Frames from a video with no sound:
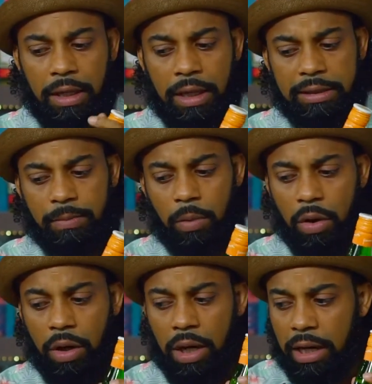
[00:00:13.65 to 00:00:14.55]
it's
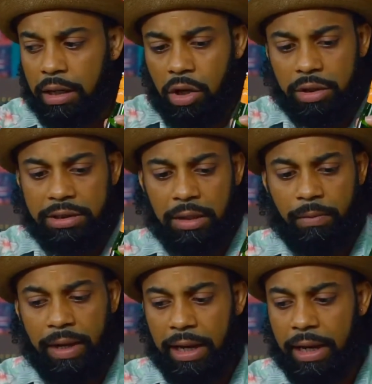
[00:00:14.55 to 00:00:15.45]
more a cocktail
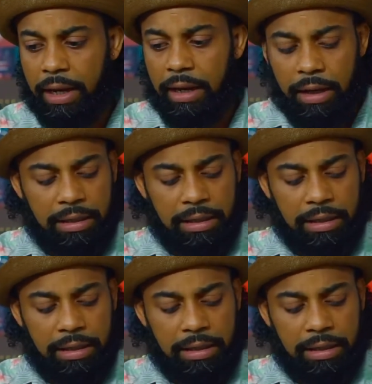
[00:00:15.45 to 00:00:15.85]
where,